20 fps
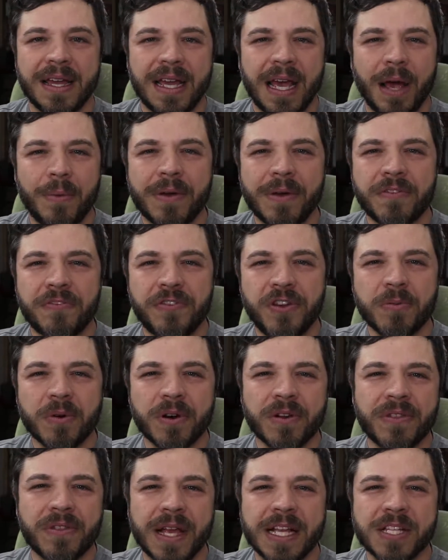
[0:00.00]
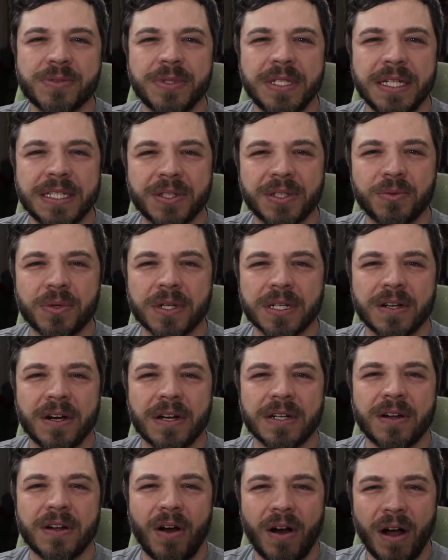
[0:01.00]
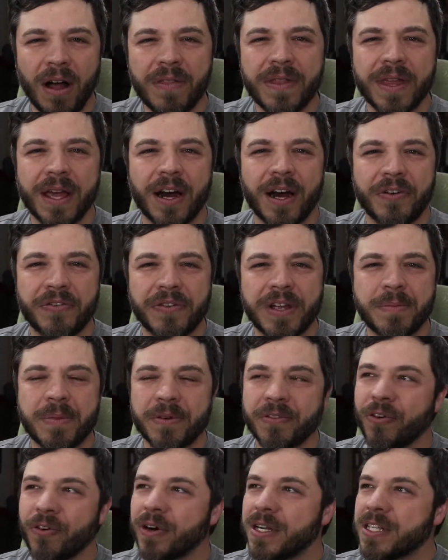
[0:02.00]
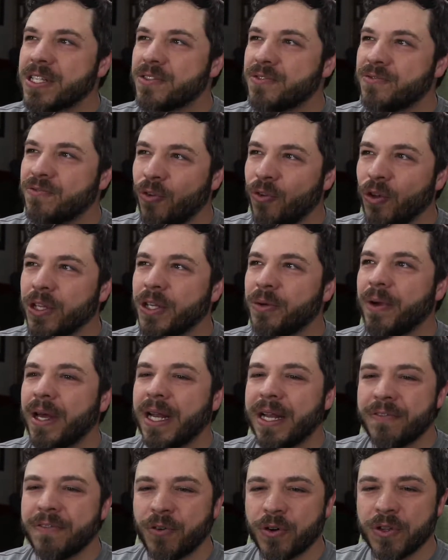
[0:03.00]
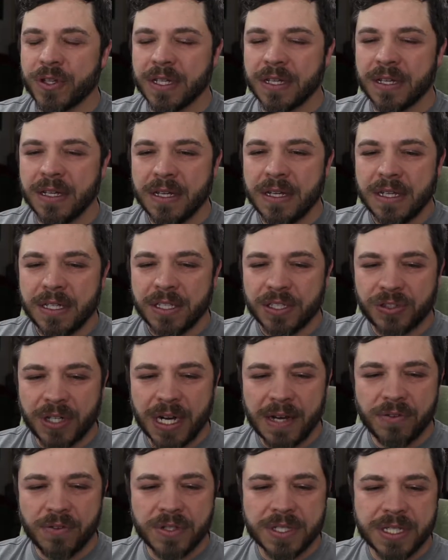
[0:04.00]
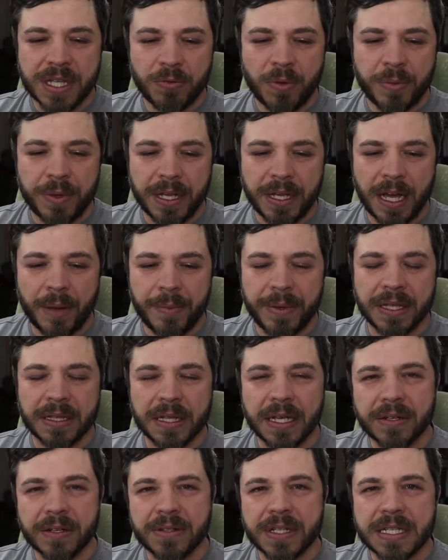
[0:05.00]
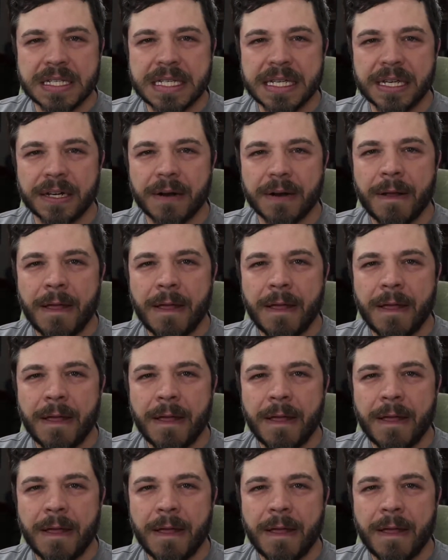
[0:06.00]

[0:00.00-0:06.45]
And we have a few more things we need to work on the RV before it's fully ready for the travels that will be coming later this year.